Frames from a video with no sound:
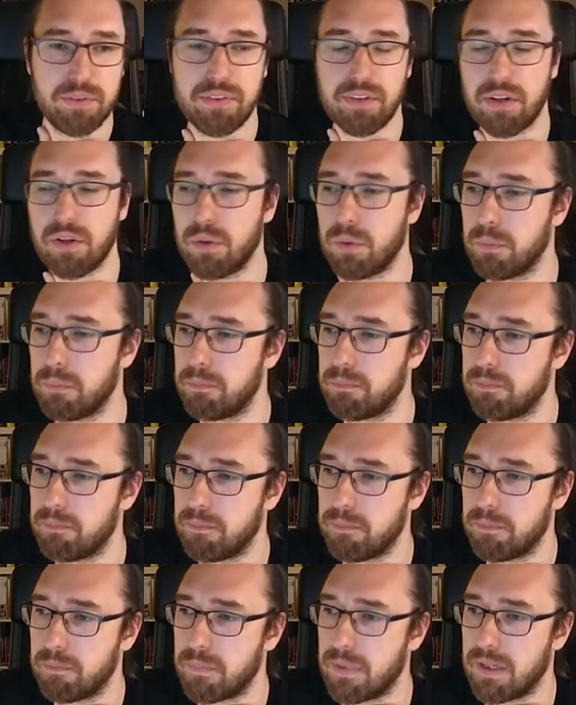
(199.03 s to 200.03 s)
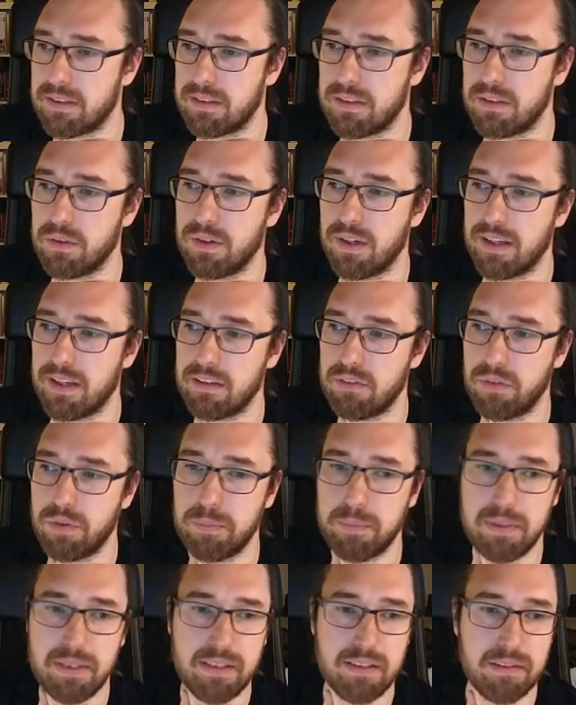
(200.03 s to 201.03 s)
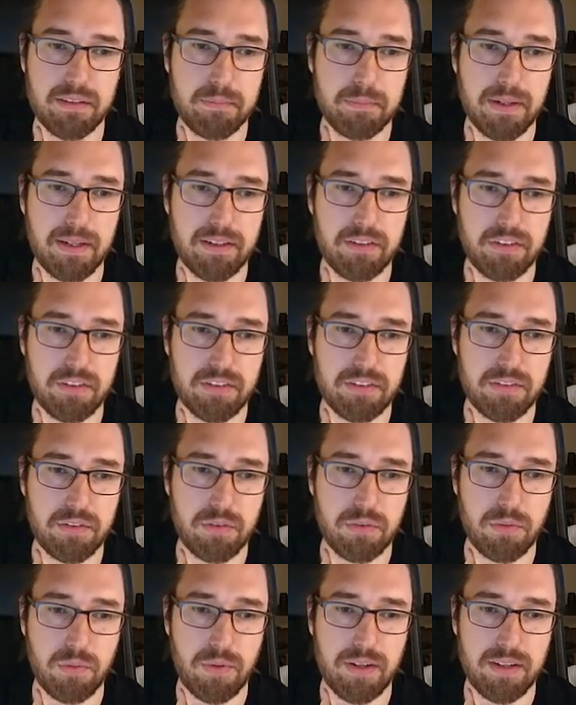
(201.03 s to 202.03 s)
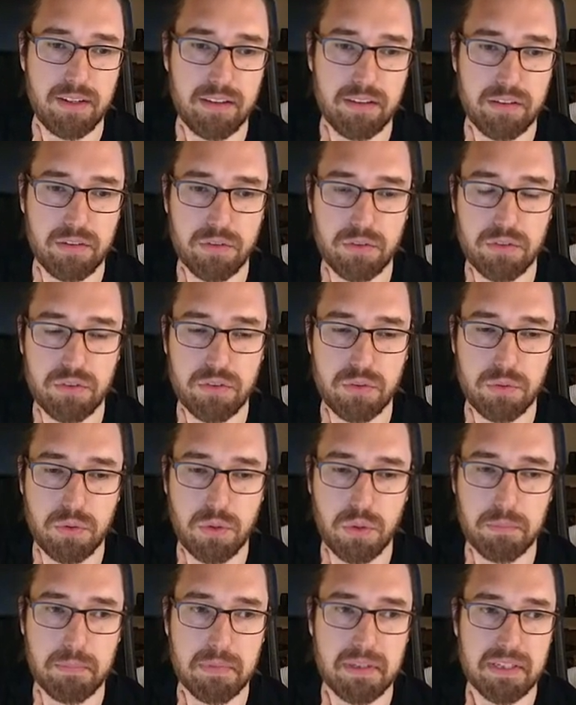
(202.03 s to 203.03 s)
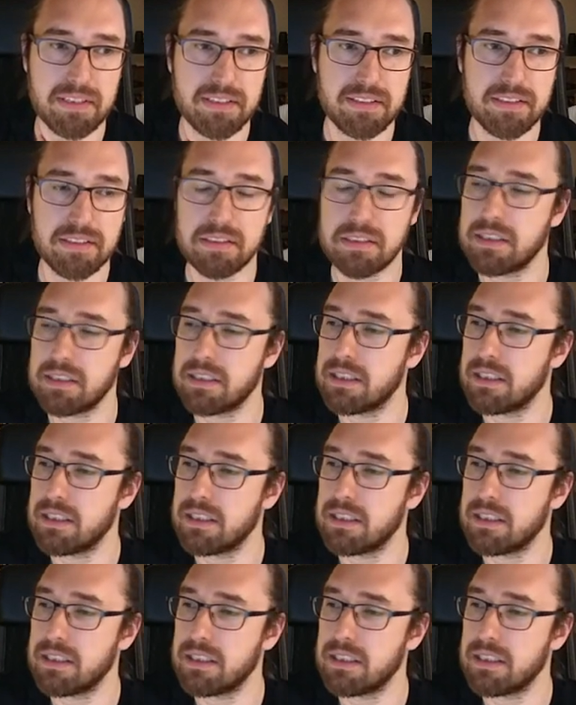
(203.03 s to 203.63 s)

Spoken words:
So, but you can repeat it by just running those two commands.